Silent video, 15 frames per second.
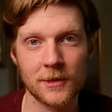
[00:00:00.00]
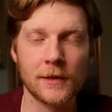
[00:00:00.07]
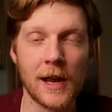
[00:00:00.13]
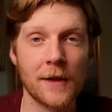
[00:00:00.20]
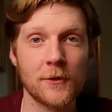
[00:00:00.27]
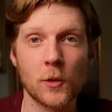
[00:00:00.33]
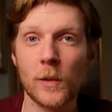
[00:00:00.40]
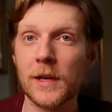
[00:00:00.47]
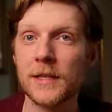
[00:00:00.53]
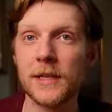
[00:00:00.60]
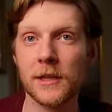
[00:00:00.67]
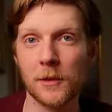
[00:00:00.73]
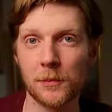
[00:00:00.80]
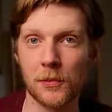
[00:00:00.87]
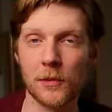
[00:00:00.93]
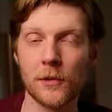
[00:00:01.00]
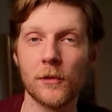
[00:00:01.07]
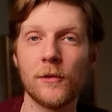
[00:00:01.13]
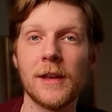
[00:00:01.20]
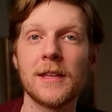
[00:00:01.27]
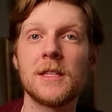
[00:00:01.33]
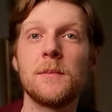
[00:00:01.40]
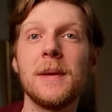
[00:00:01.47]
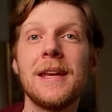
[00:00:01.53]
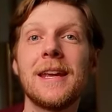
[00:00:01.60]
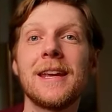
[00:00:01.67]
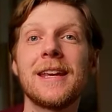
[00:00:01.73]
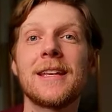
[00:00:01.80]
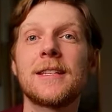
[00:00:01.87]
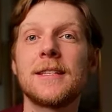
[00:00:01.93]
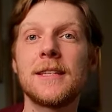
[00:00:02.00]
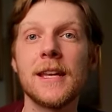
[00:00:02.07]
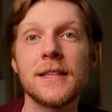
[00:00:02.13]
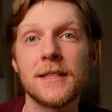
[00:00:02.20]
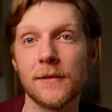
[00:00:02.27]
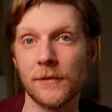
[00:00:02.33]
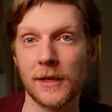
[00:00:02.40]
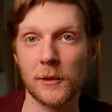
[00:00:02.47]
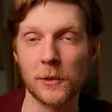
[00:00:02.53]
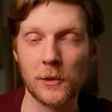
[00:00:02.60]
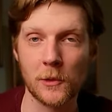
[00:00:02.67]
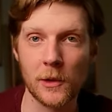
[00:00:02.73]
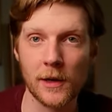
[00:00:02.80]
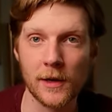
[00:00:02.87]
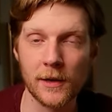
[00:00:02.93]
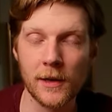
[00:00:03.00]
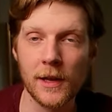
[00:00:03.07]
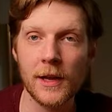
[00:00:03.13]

After witnessing the proof and speaking extensively with Craig,